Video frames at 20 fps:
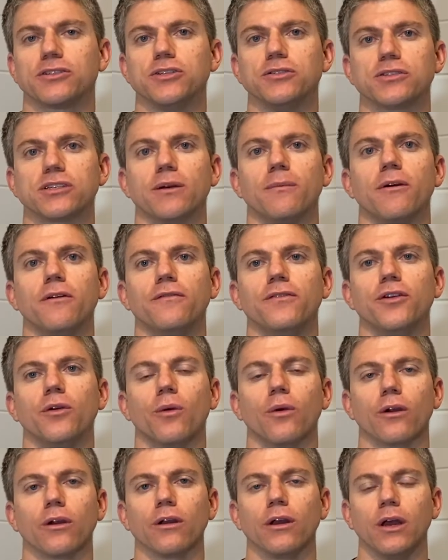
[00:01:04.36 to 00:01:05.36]
you some of
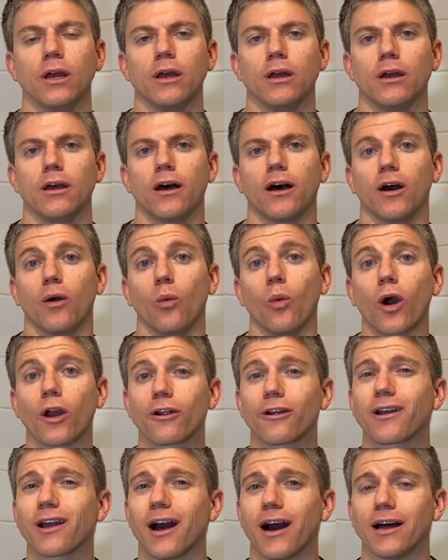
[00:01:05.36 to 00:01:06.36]
your
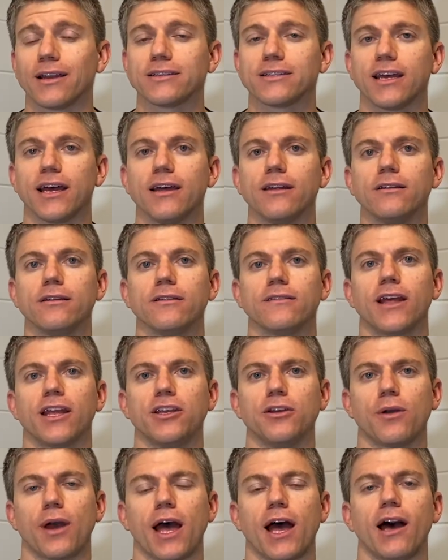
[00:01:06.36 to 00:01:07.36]
water content that
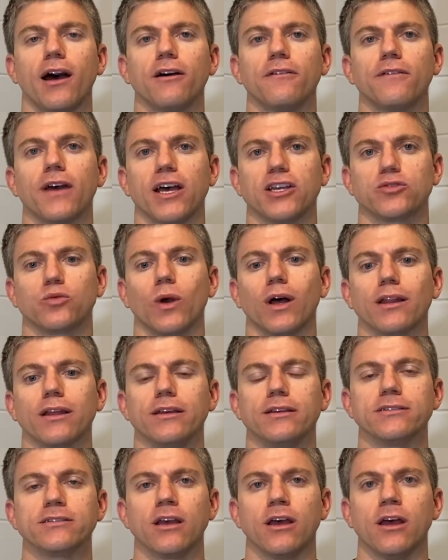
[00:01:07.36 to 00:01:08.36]
you have, as well
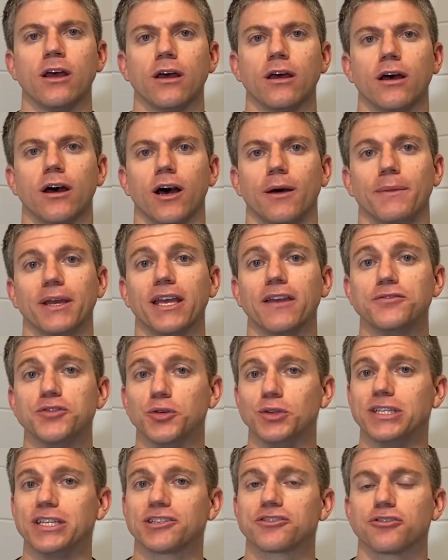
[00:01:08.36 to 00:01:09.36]
as it gives you
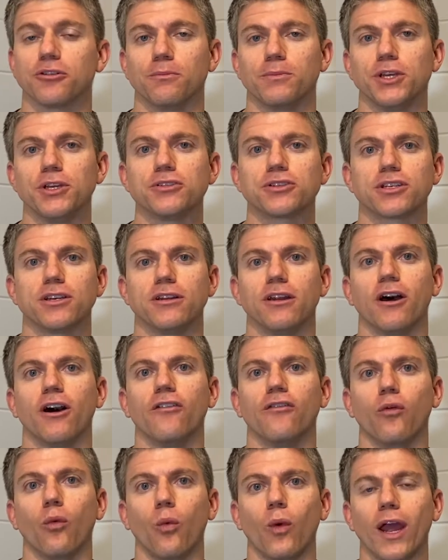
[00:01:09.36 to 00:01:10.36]
a distribution
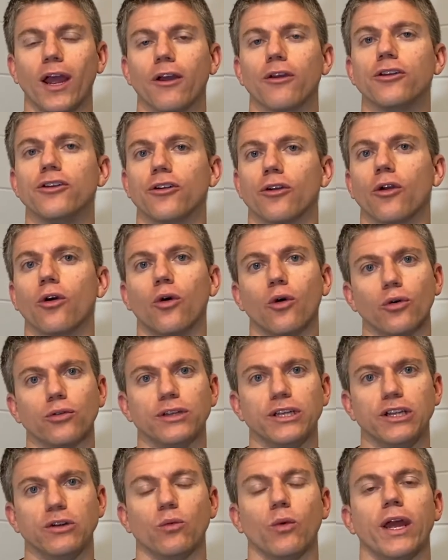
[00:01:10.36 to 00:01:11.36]
of where you're
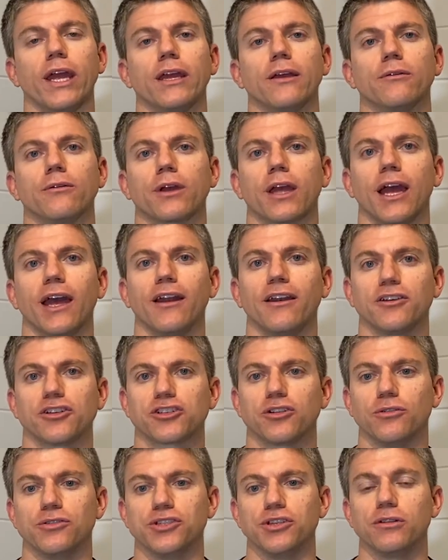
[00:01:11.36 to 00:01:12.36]
holding weight, okay? And it
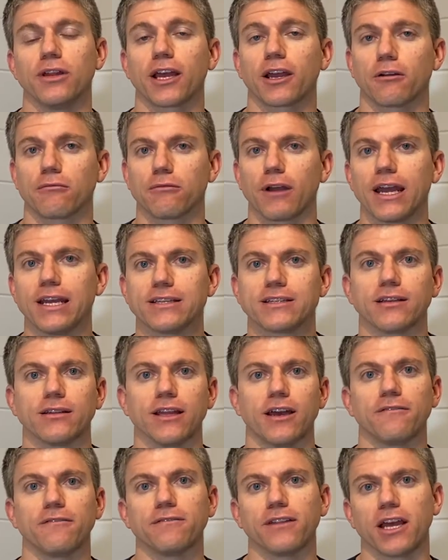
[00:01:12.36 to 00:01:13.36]
shows you like a right to
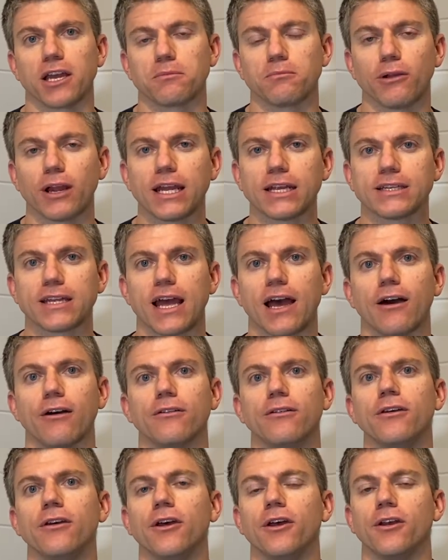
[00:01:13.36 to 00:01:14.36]
left leg
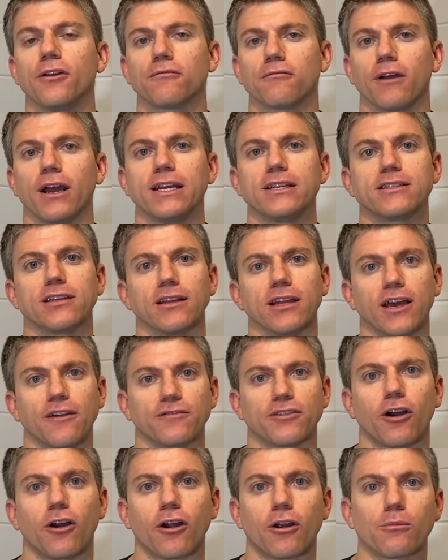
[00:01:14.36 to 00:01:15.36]
breakdown, right to left
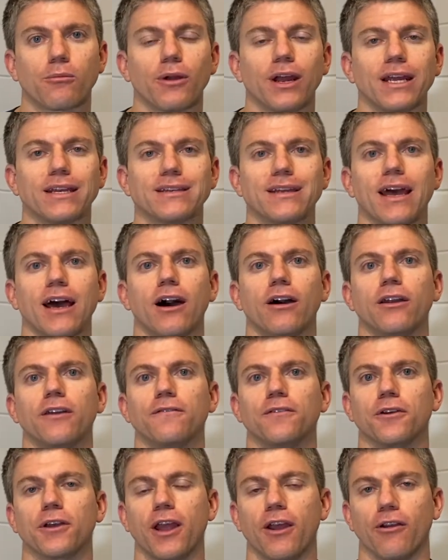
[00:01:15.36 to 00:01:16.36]
arm breakdown, if
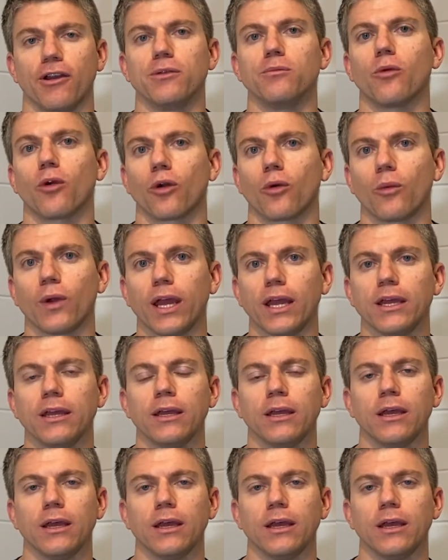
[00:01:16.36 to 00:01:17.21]
you're carrying more weight